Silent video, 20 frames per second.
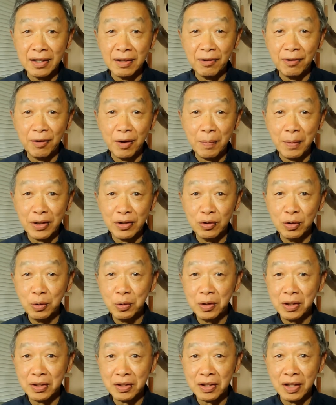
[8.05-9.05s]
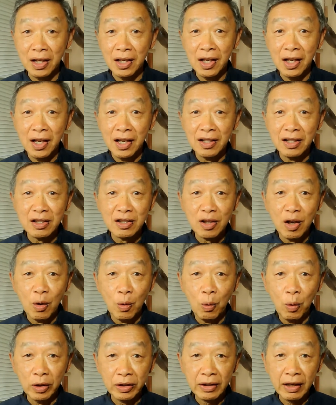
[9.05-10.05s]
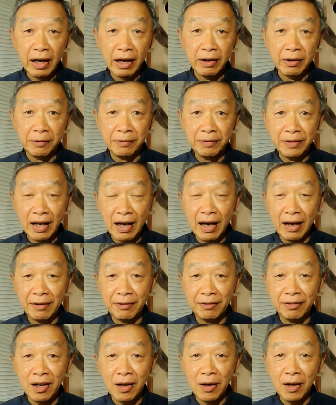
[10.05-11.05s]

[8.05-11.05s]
from my students is what kind of knife